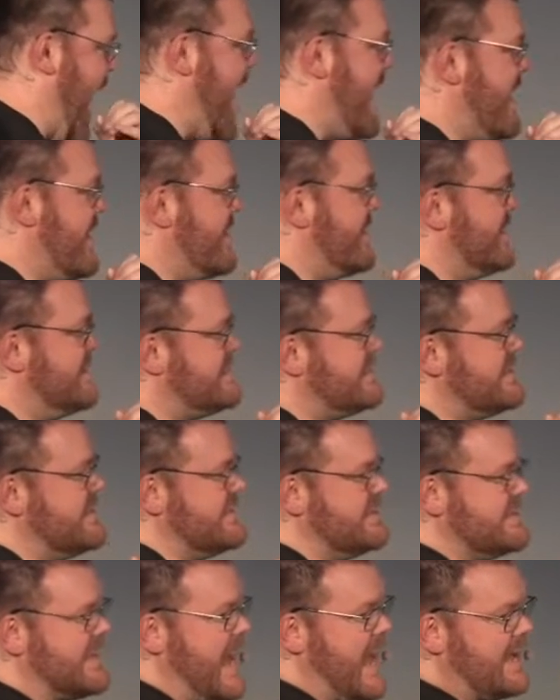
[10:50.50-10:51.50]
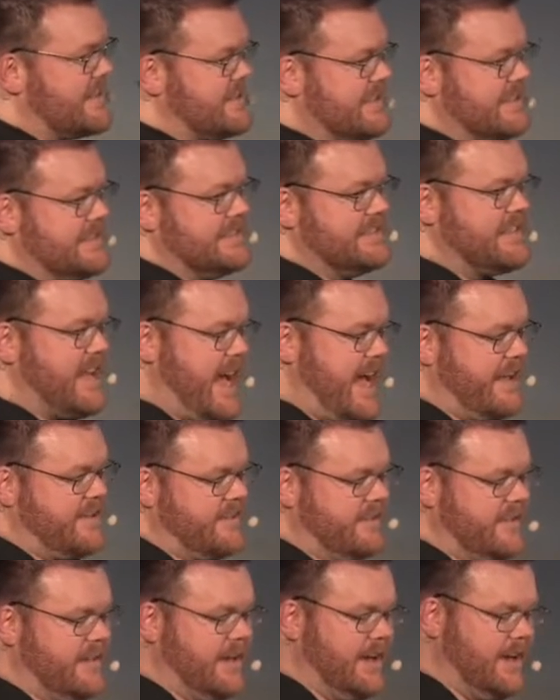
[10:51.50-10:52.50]
This is actually the
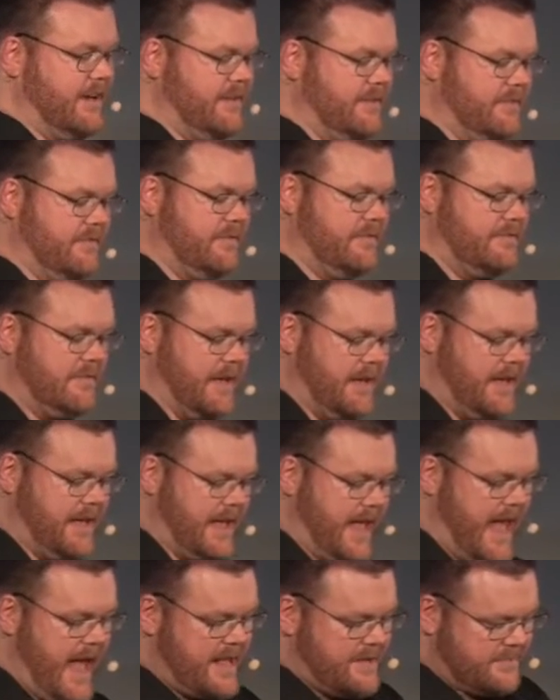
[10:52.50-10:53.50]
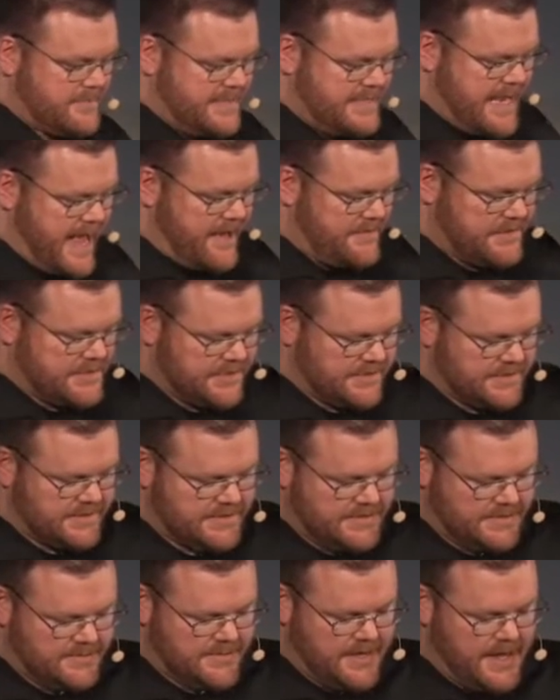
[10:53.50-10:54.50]
title of Adam Savage's
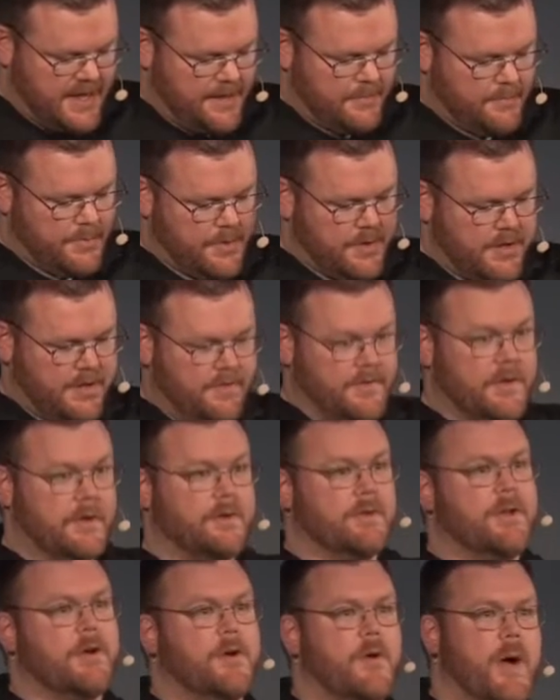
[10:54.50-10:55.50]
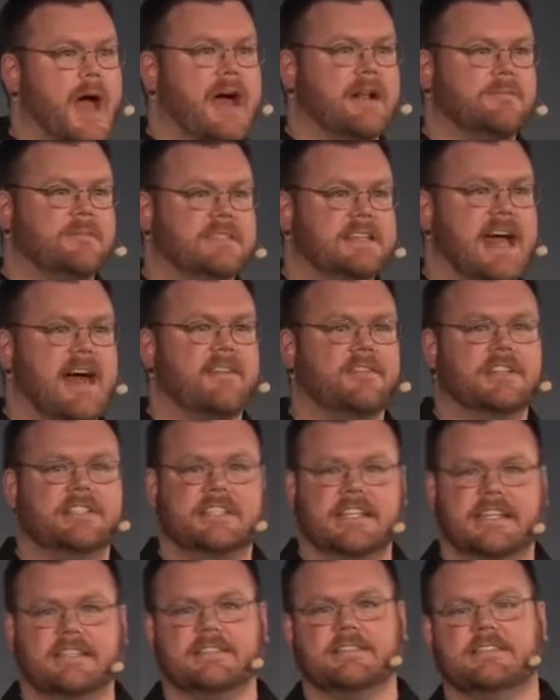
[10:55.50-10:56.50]
book. If you don't know who Adam Savage
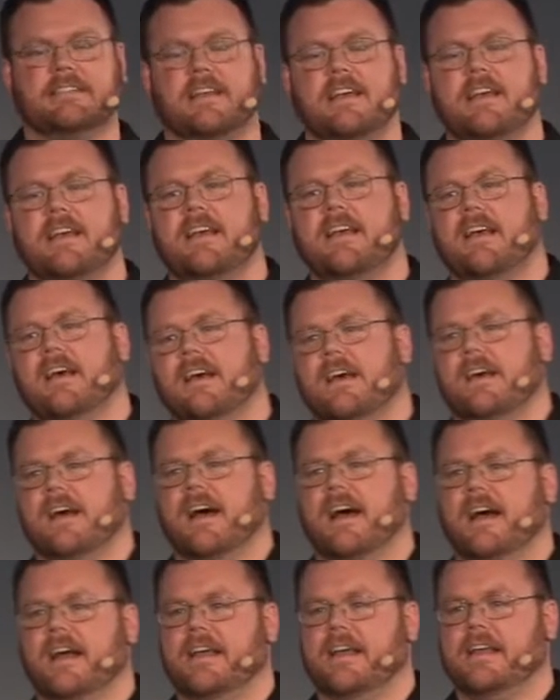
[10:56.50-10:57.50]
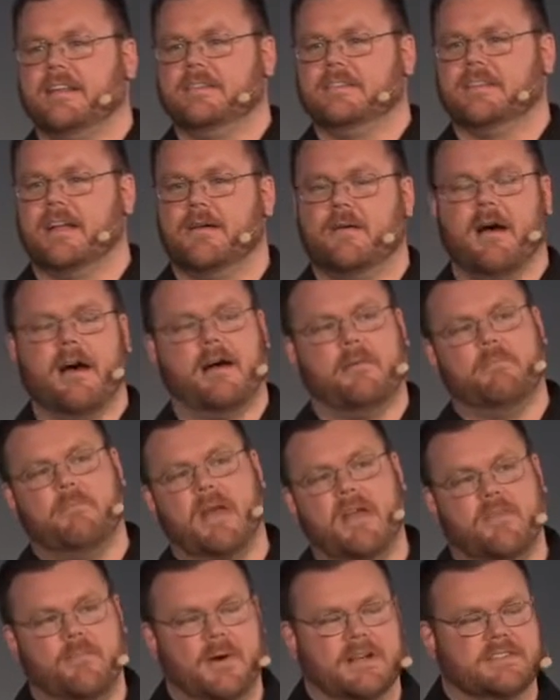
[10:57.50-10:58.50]
is, he's a
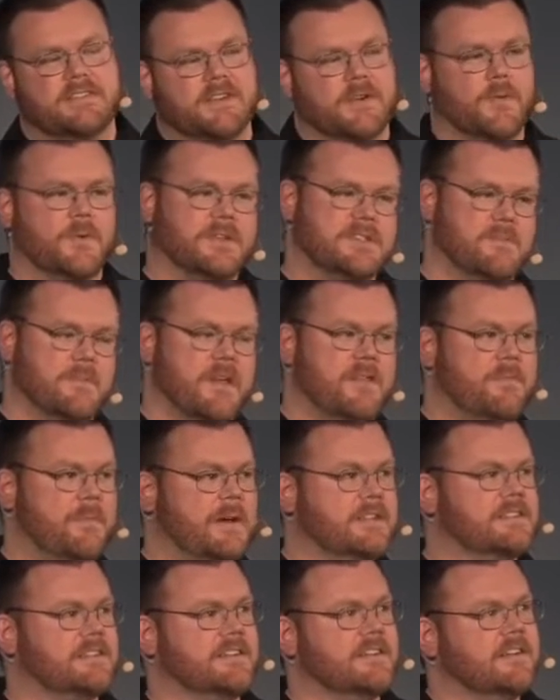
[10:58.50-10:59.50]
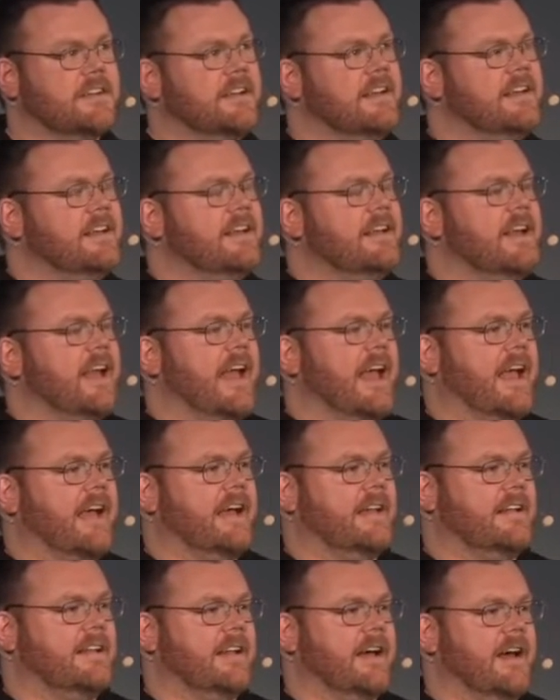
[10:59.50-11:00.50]
mythbuster, was a mythbuster,
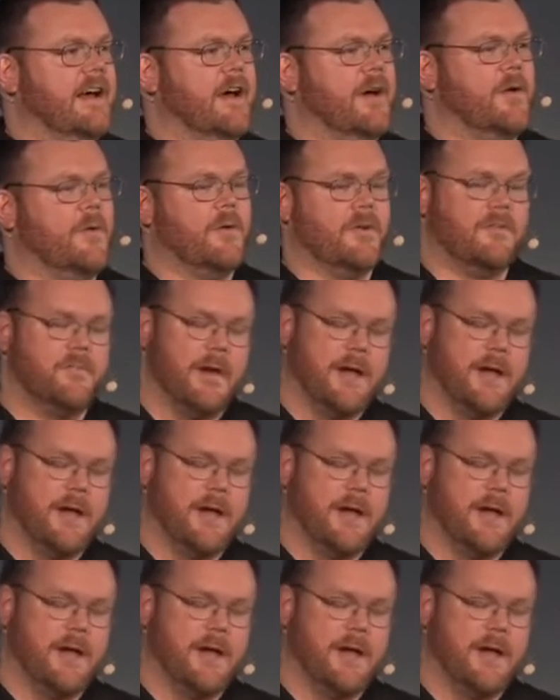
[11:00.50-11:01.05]
and one of my